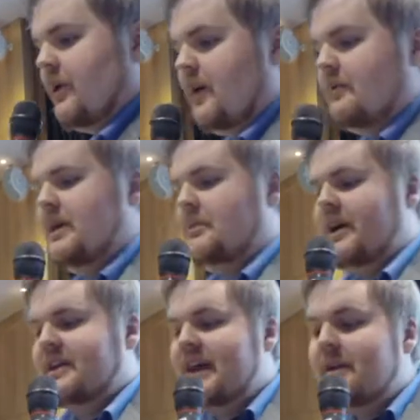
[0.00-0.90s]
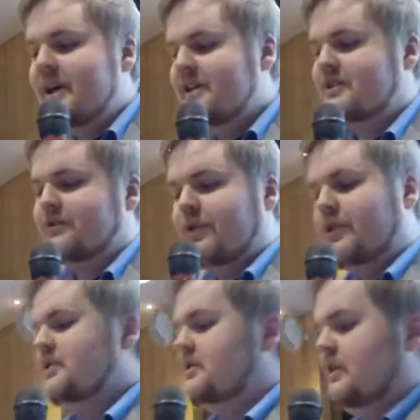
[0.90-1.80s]
I mean by a database, of
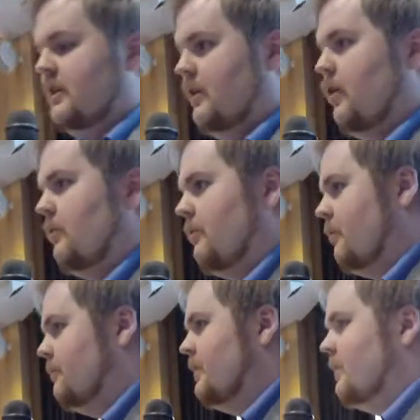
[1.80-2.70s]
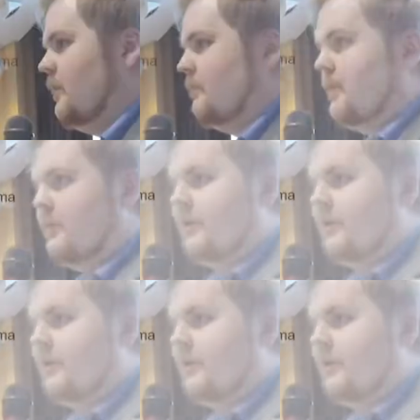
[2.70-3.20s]
course. Hopefully a lot of people